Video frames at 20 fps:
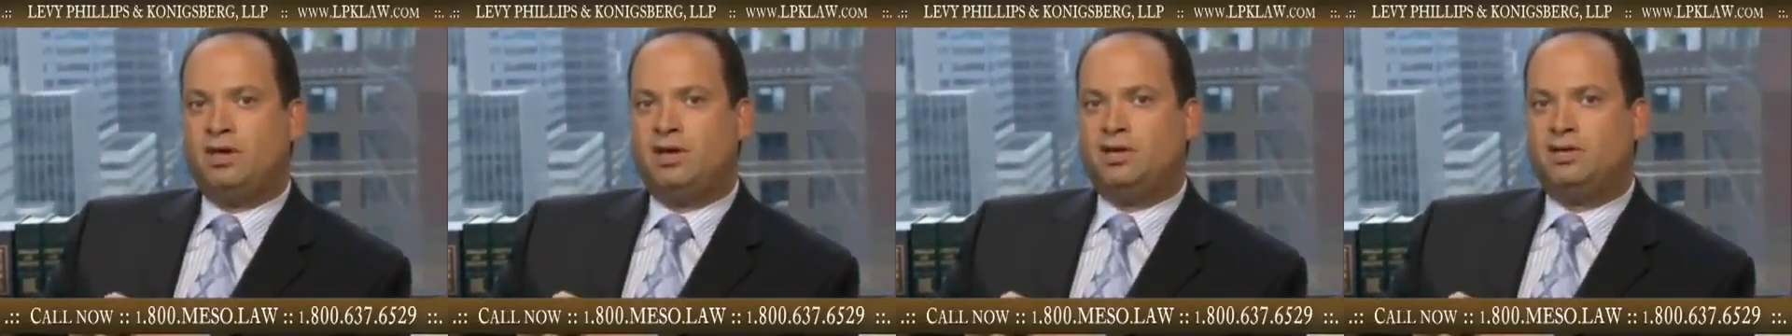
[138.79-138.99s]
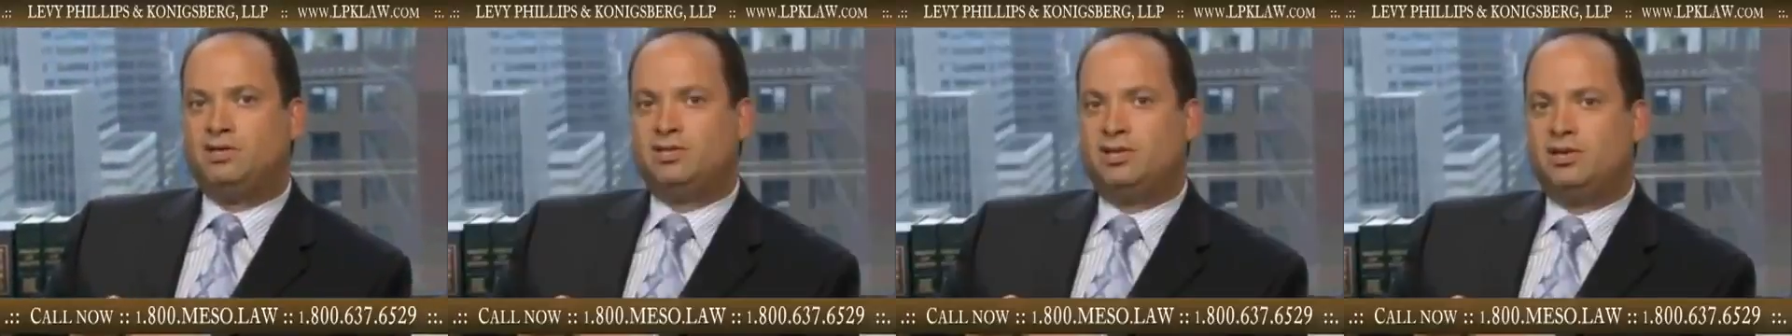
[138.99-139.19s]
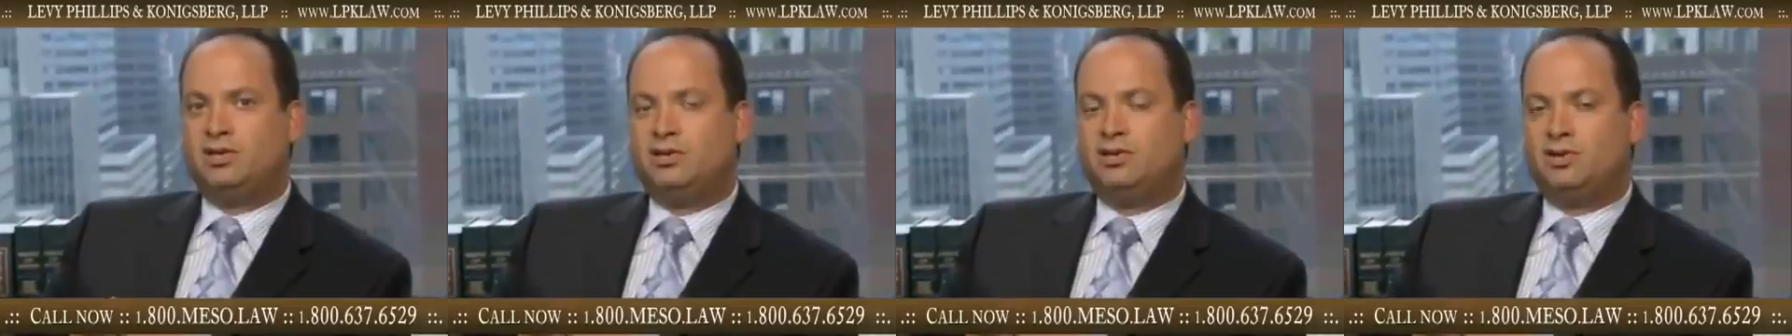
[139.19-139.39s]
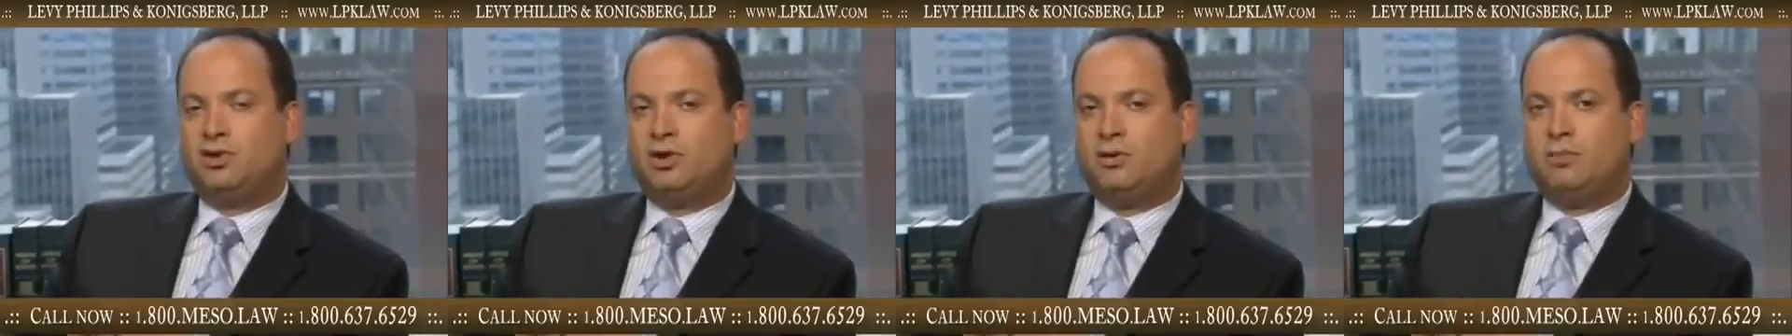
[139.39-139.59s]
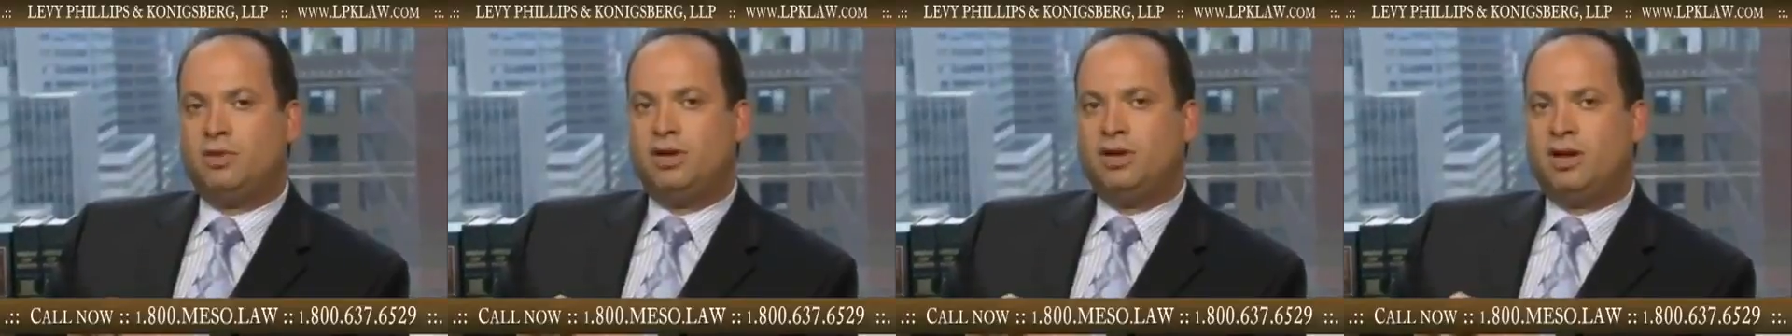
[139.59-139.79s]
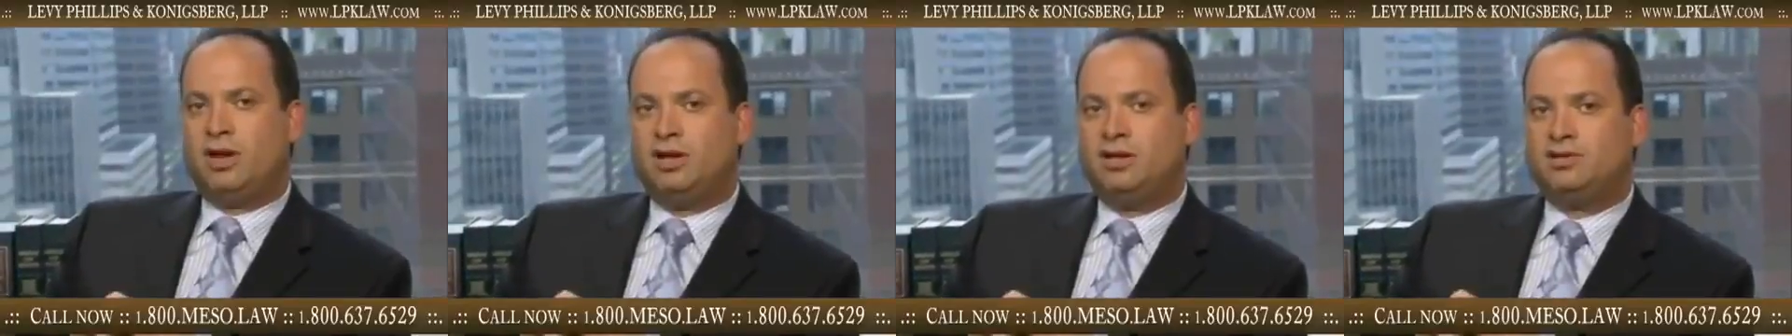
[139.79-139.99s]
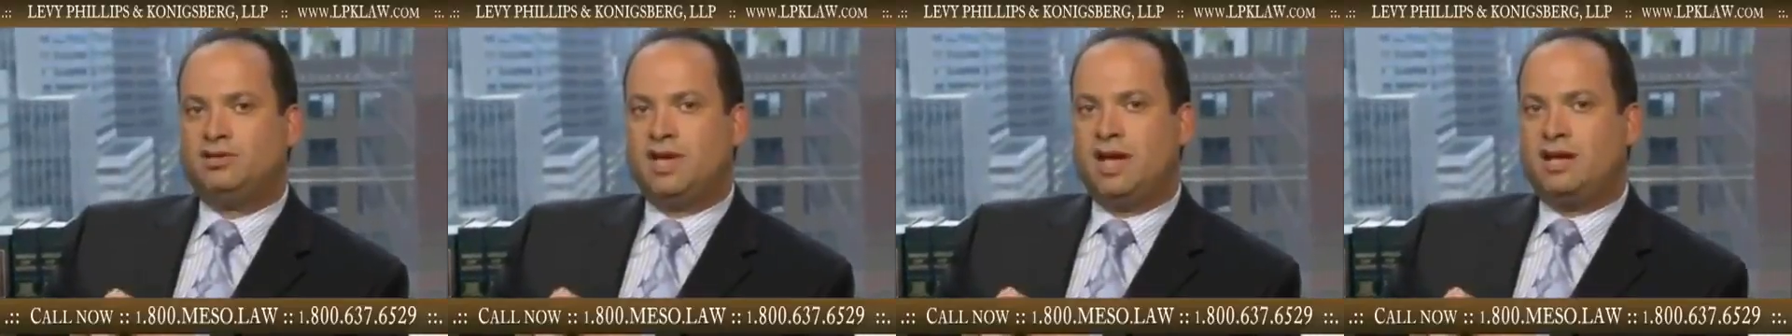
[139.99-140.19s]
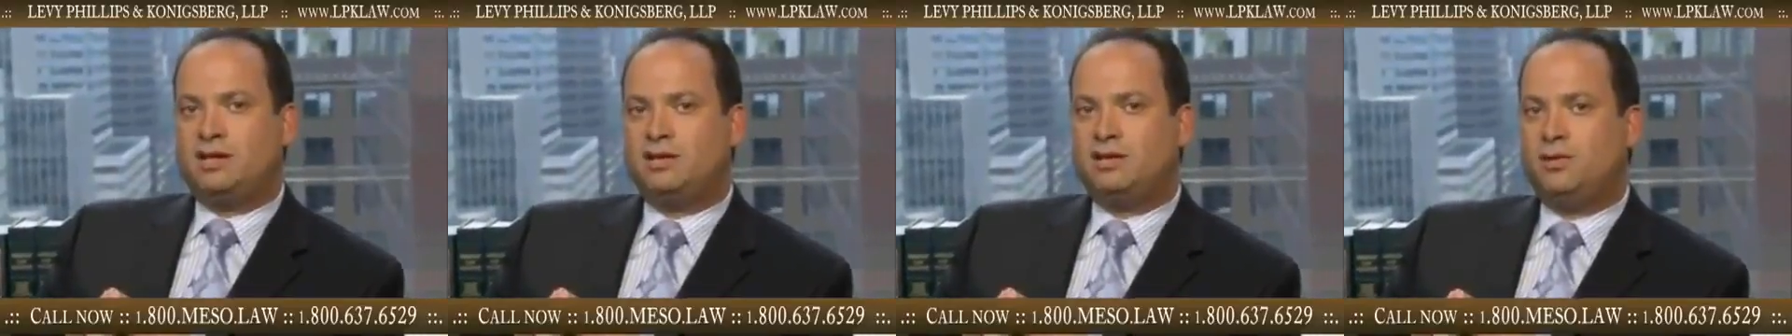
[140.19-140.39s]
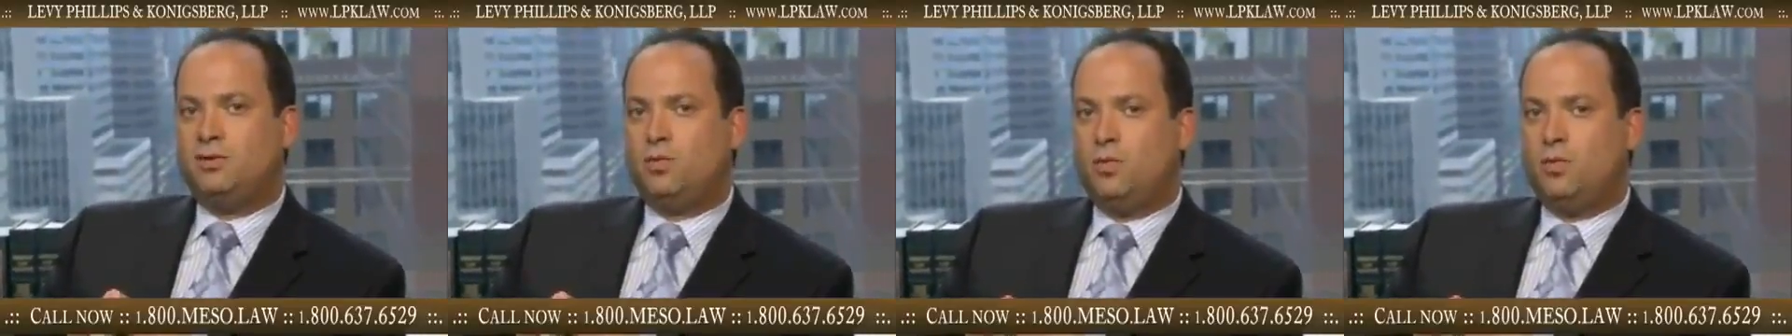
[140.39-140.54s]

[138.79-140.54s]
is to determine exactly